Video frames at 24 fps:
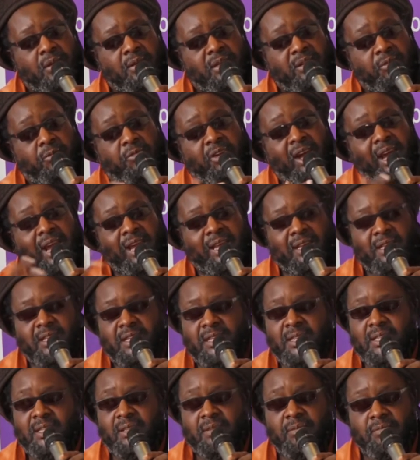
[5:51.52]

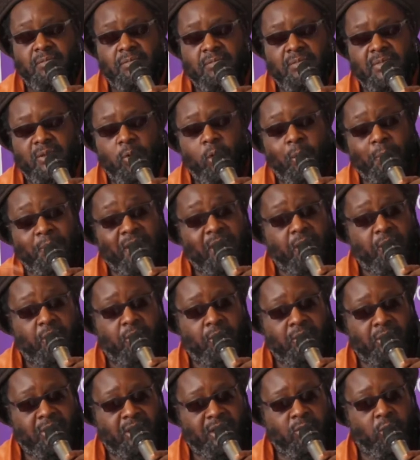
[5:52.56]
divides
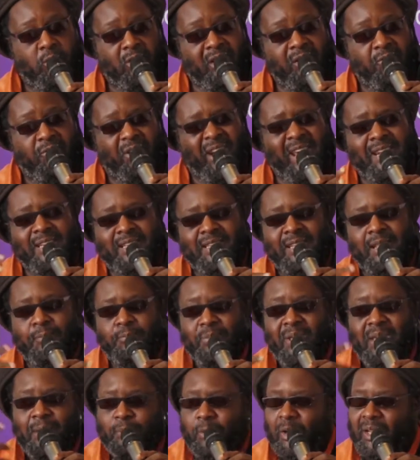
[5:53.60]
opinions or divides the
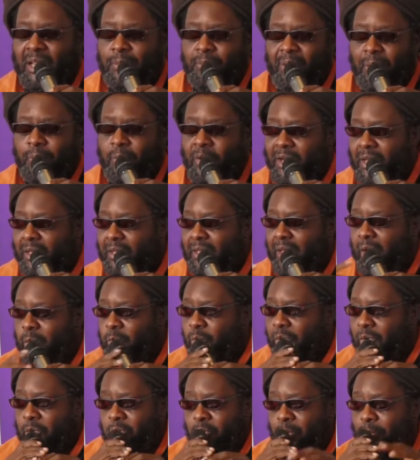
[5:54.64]
people, let me put it that
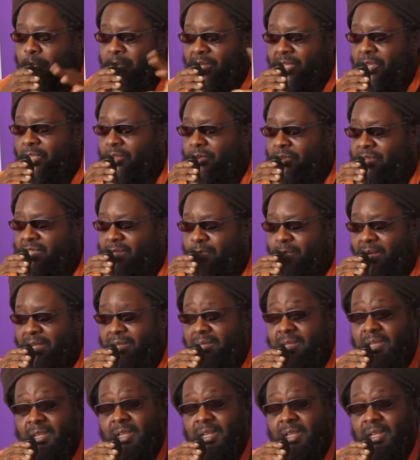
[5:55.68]
way, not opinions, but